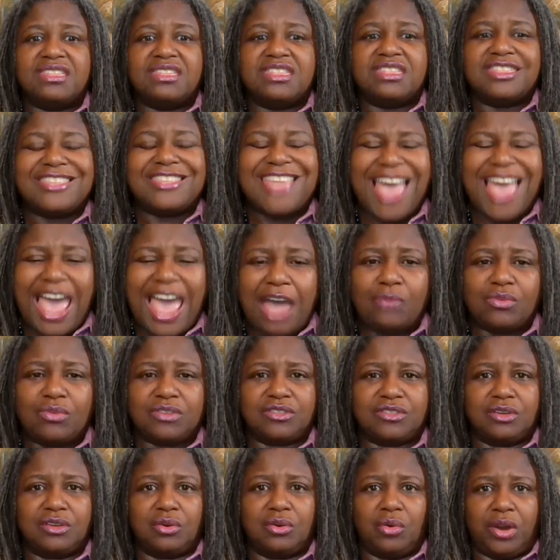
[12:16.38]
That
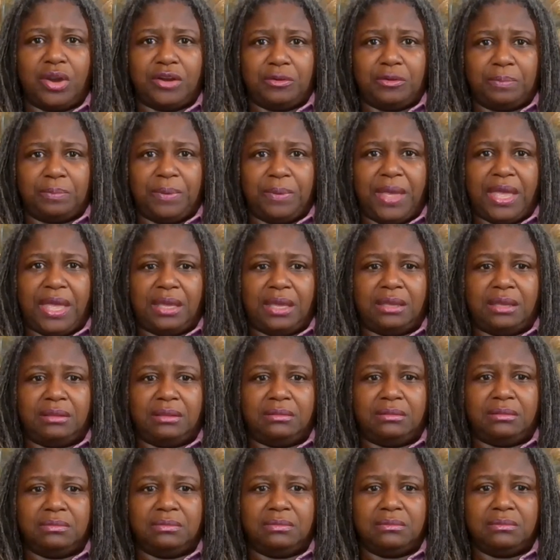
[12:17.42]
was a greater pain.
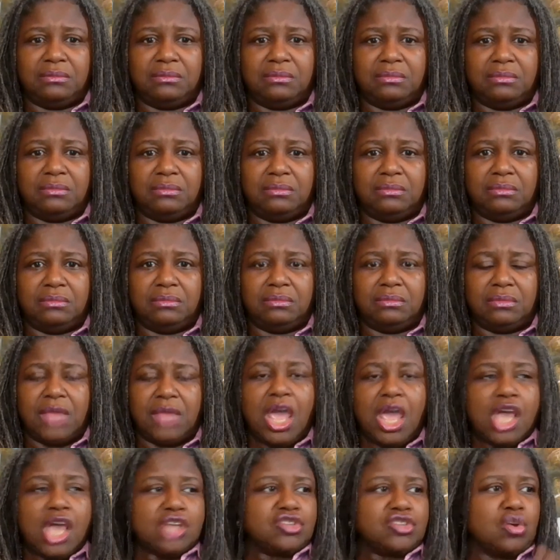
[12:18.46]

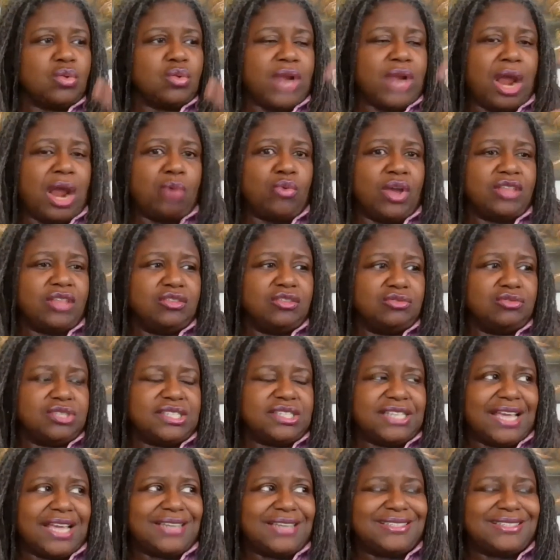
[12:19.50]
So would I rather
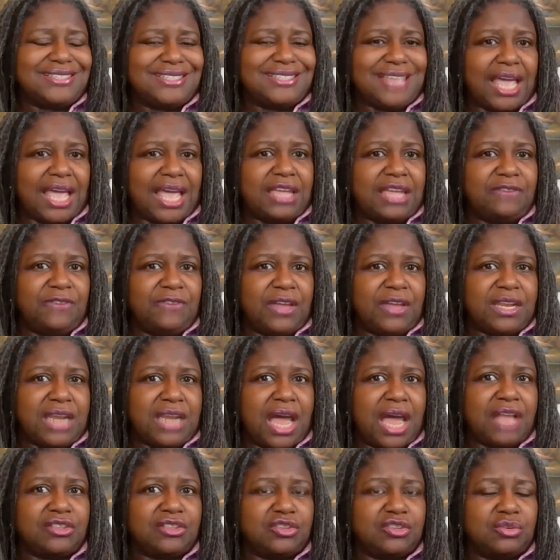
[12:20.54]
stay safe and
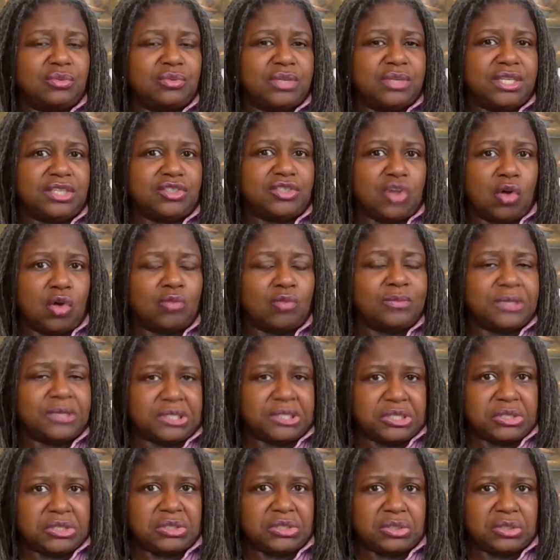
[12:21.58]
not do what he told me
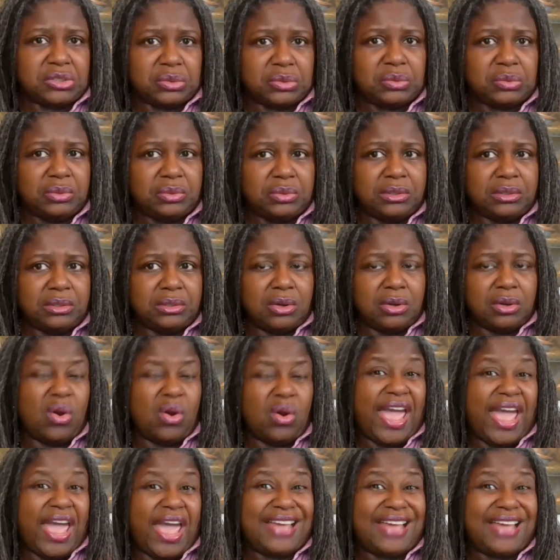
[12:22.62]
to do or
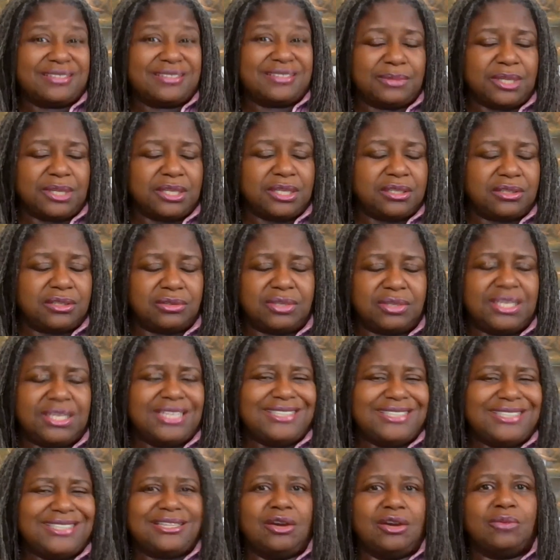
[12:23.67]
ask me to do? He
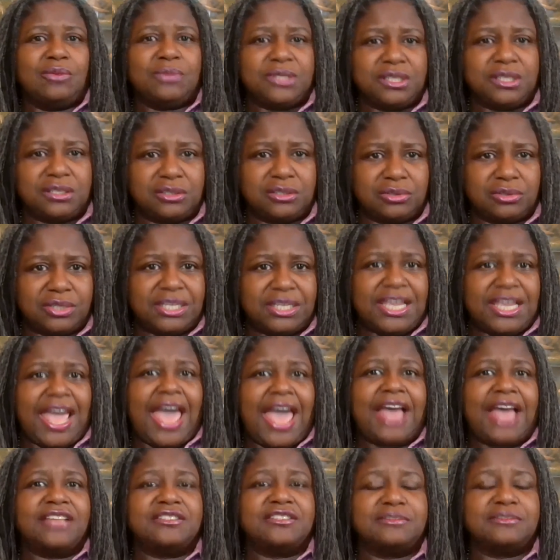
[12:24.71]
didn't tell me to do it. He
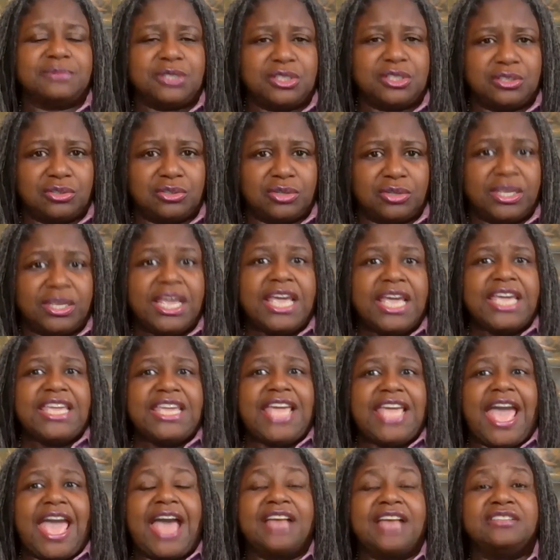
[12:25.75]
asked me to do it.
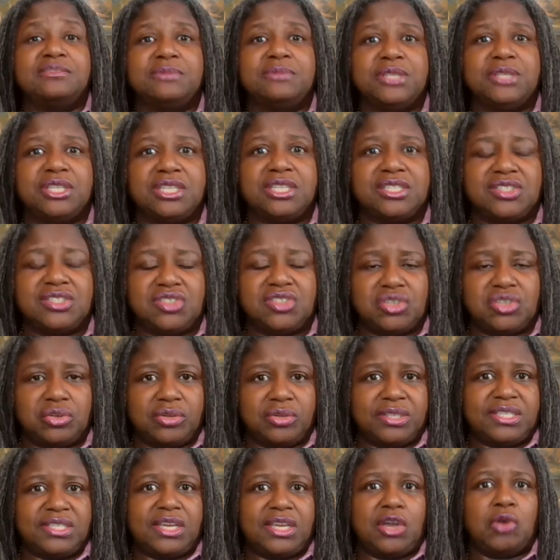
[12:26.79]
He asked me to consider
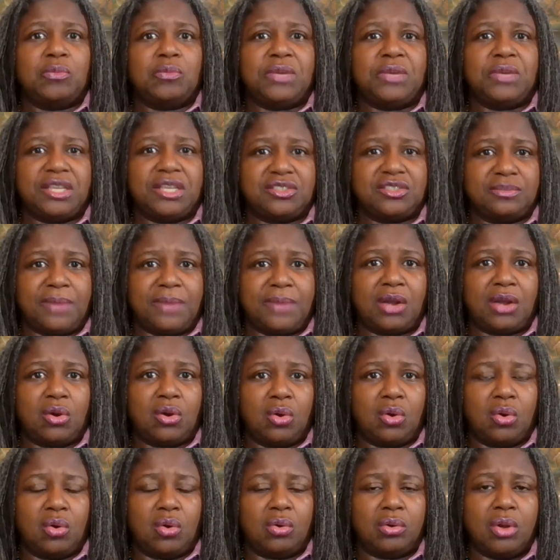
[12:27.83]
it to help me get to my
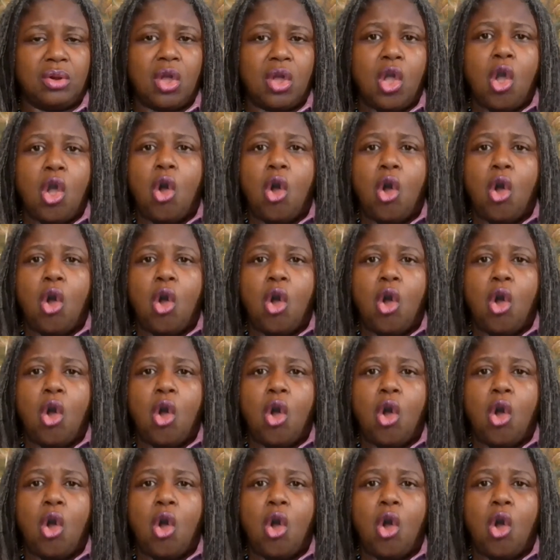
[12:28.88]
goal.